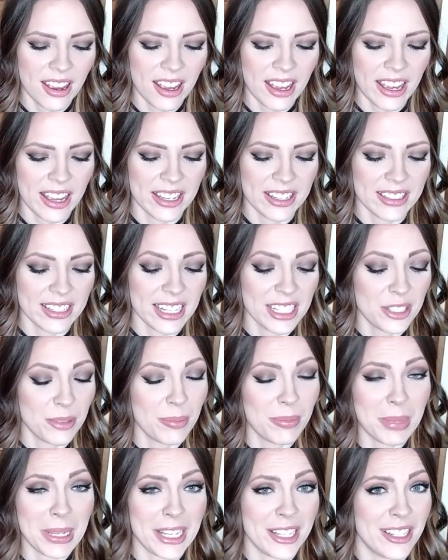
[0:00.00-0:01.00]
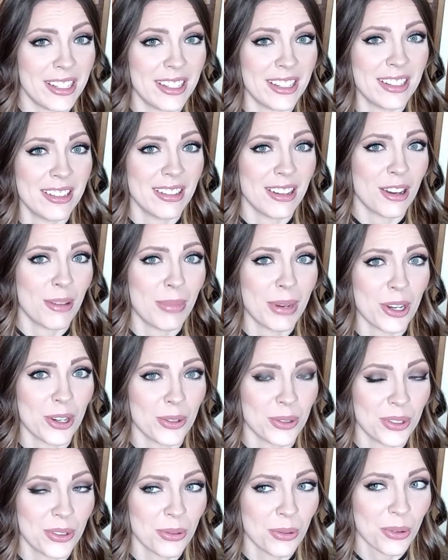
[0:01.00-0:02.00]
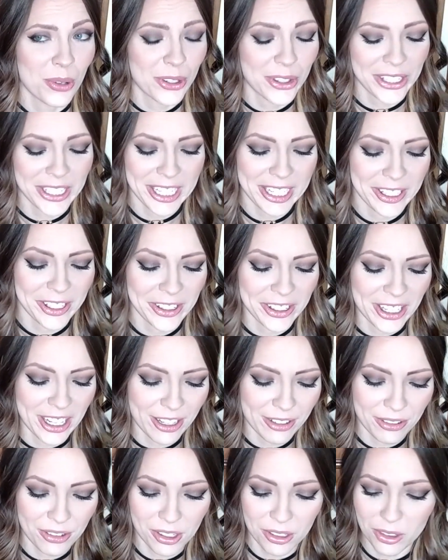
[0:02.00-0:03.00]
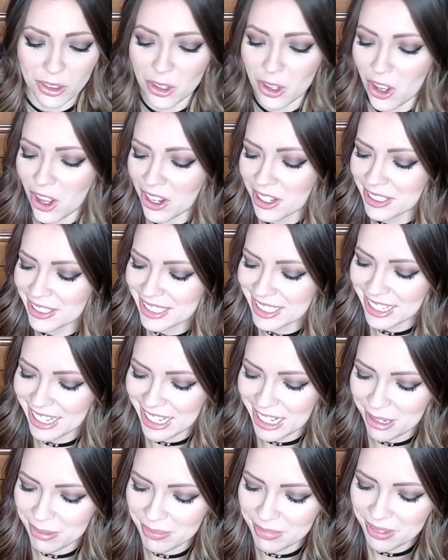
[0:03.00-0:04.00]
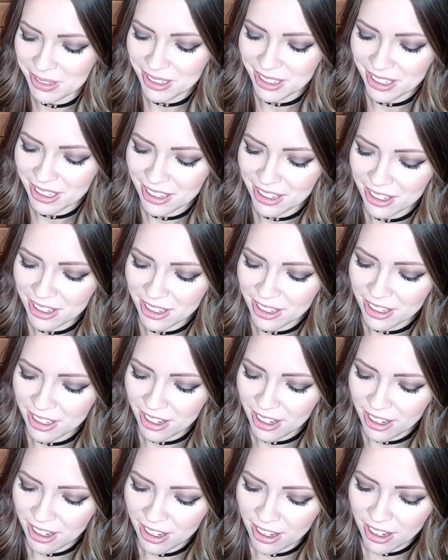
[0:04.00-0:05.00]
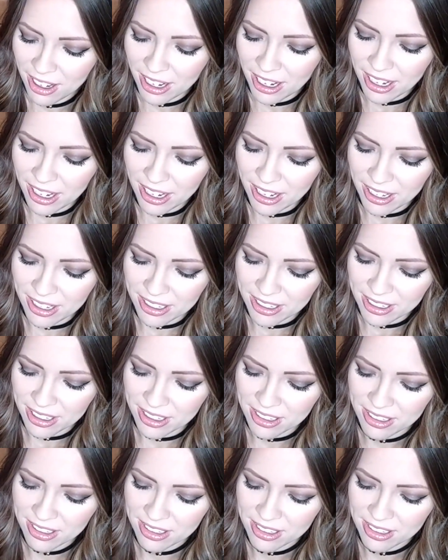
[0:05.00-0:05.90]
and I debated about ordering it or not for a long time. And